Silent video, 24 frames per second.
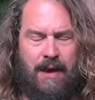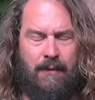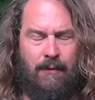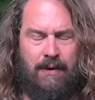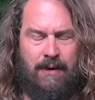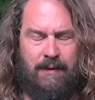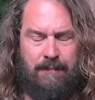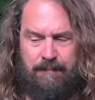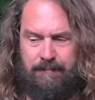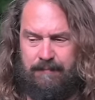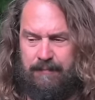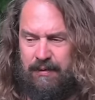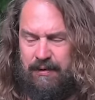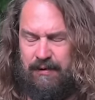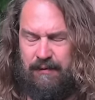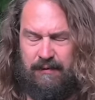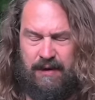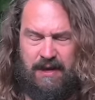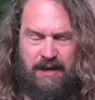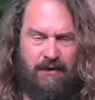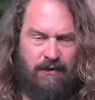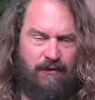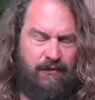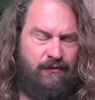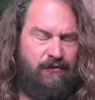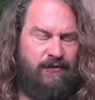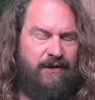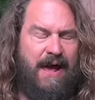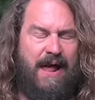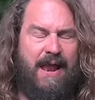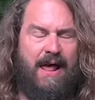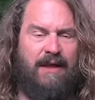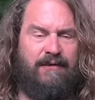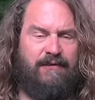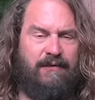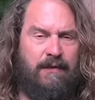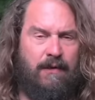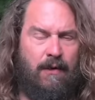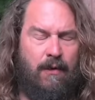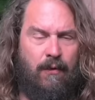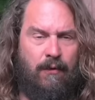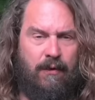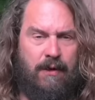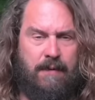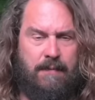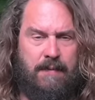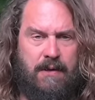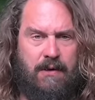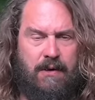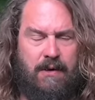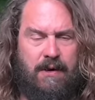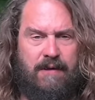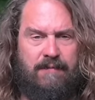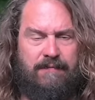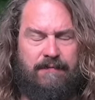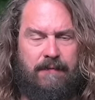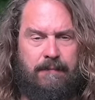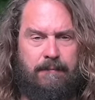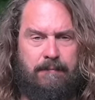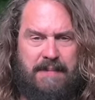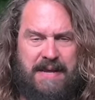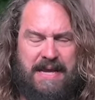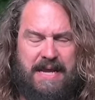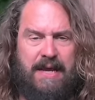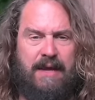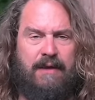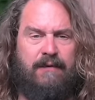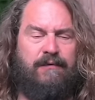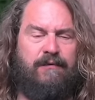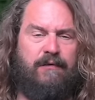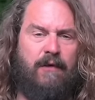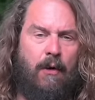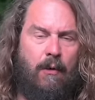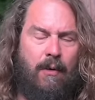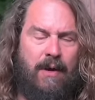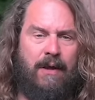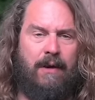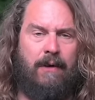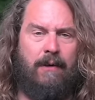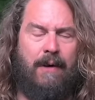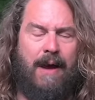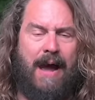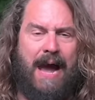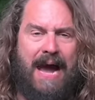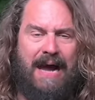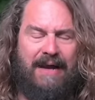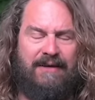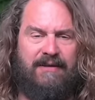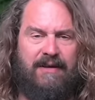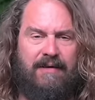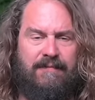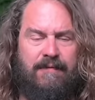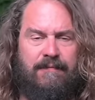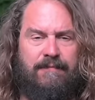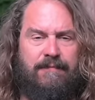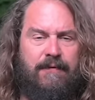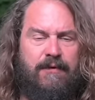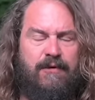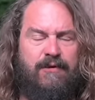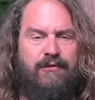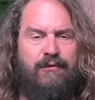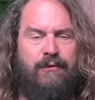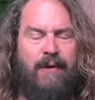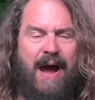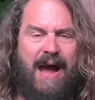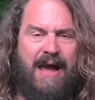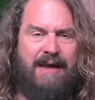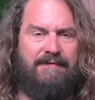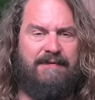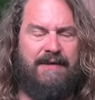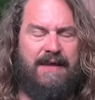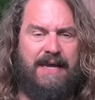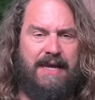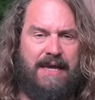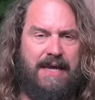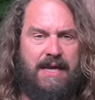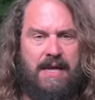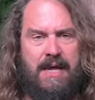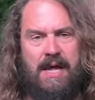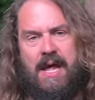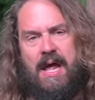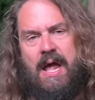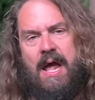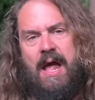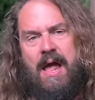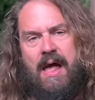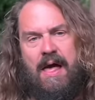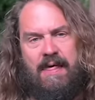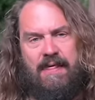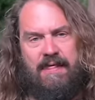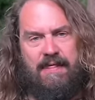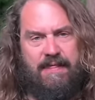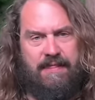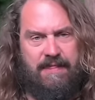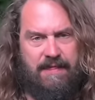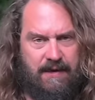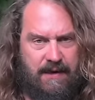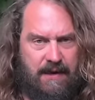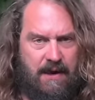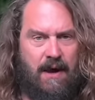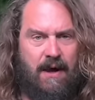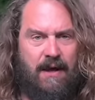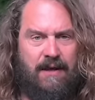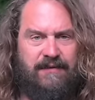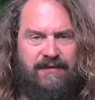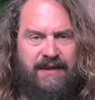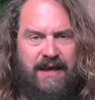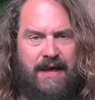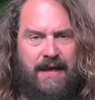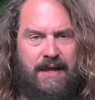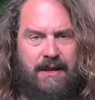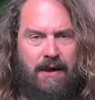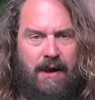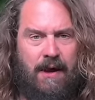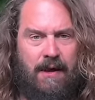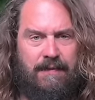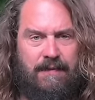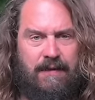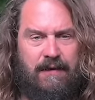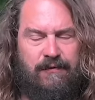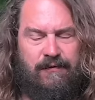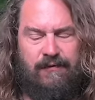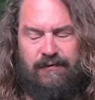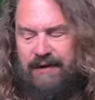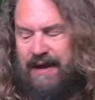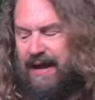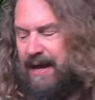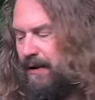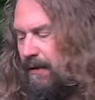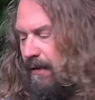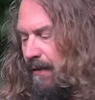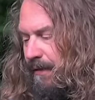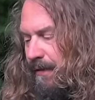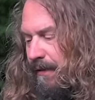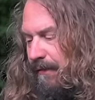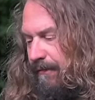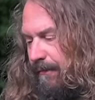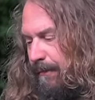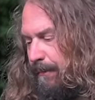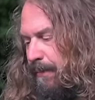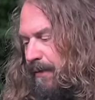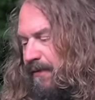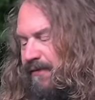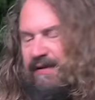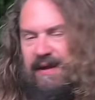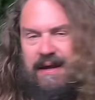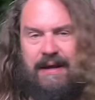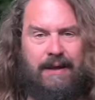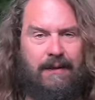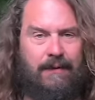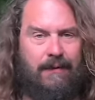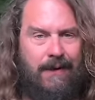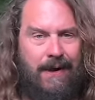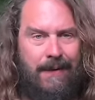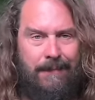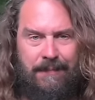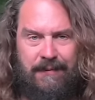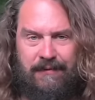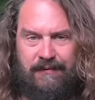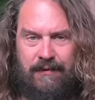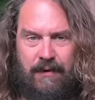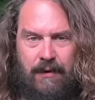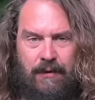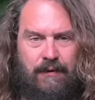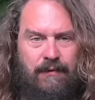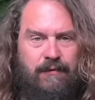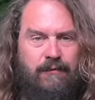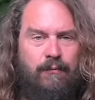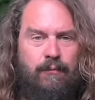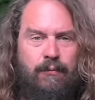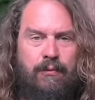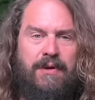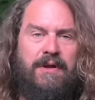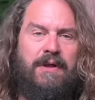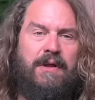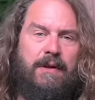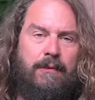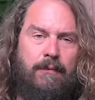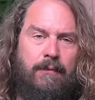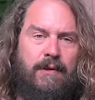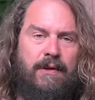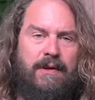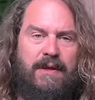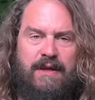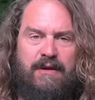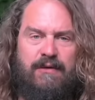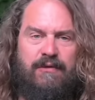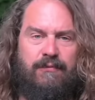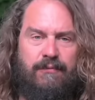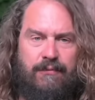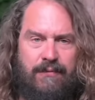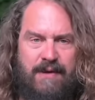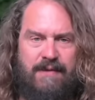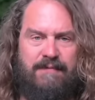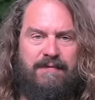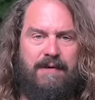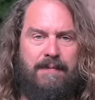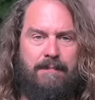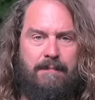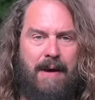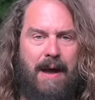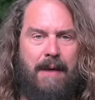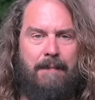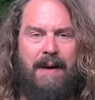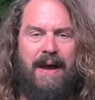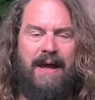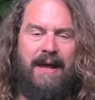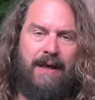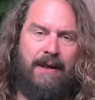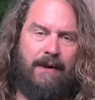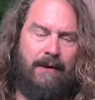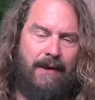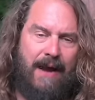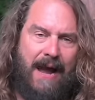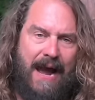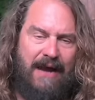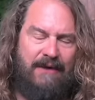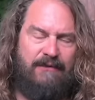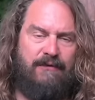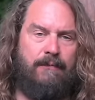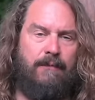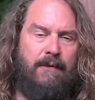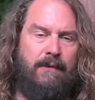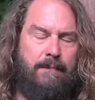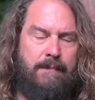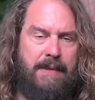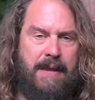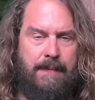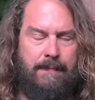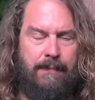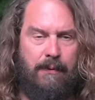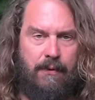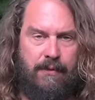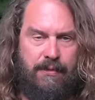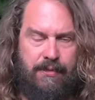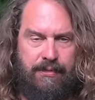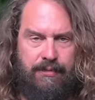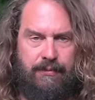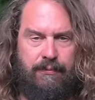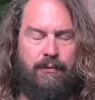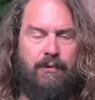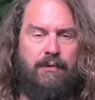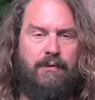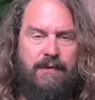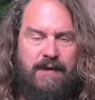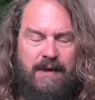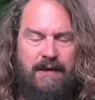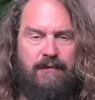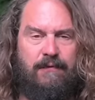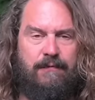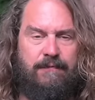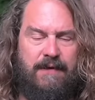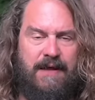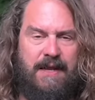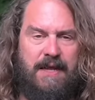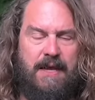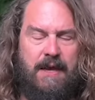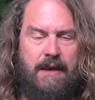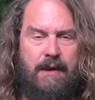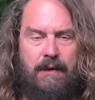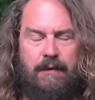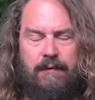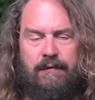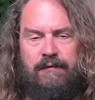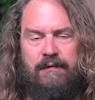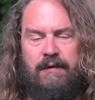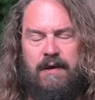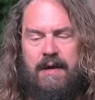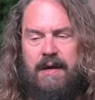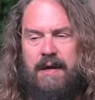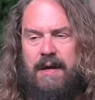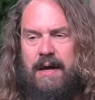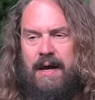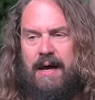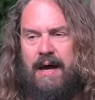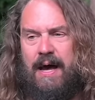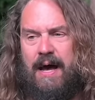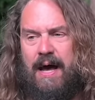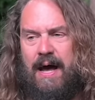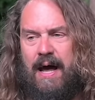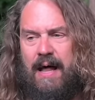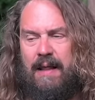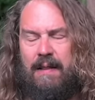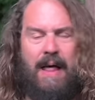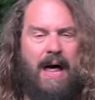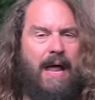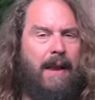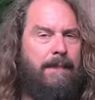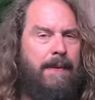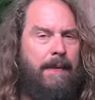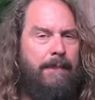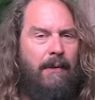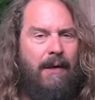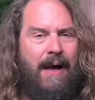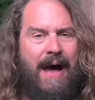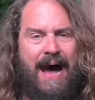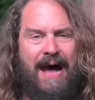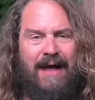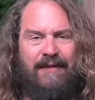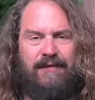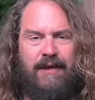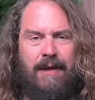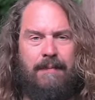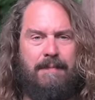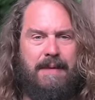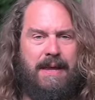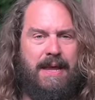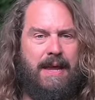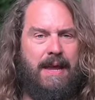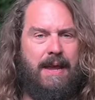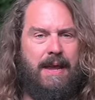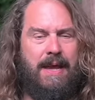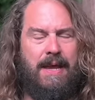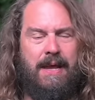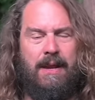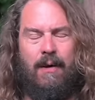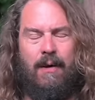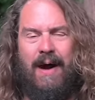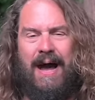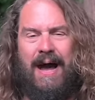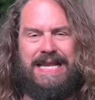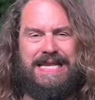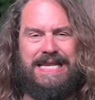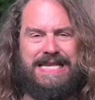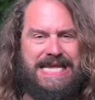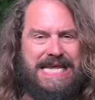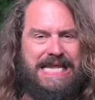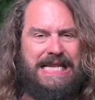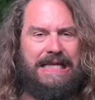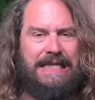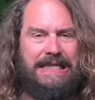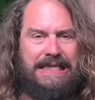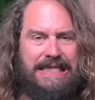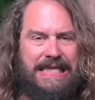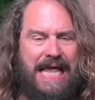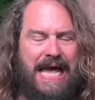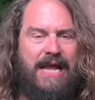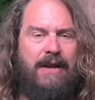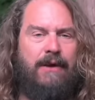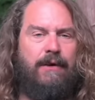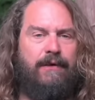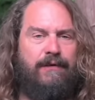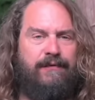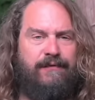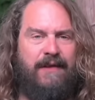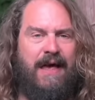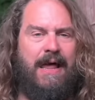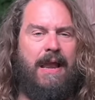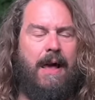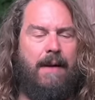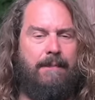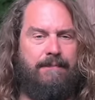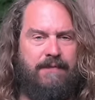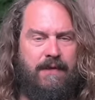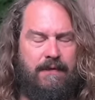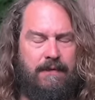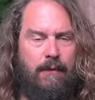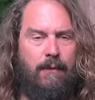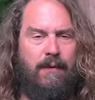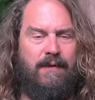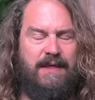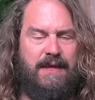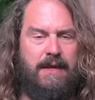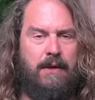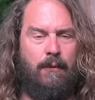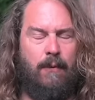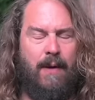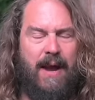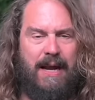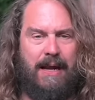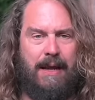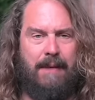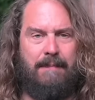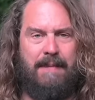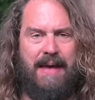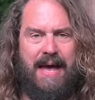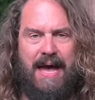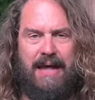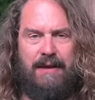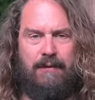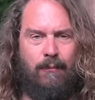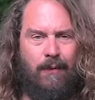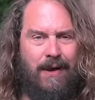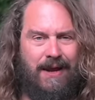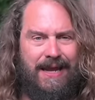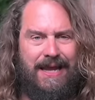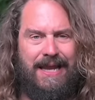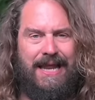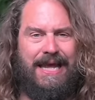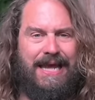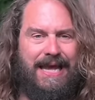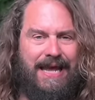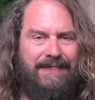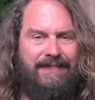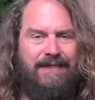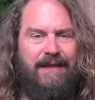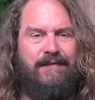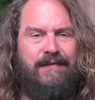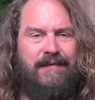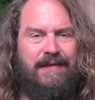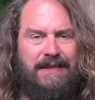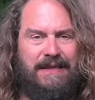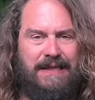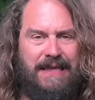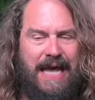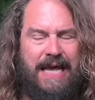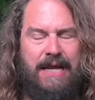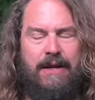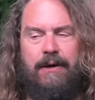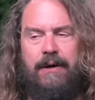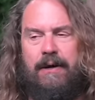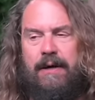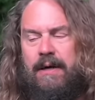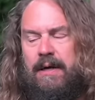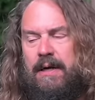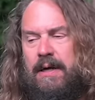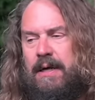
I want to put a huge shout out to the whole community for being so interactive and for driving the content on this channel. This particular episode is really, really driven by my interaction with people through these videos. Uh, a lot of people asking me, you know, I need a lighter setup than the one that you recommend. What can I get that's lighter?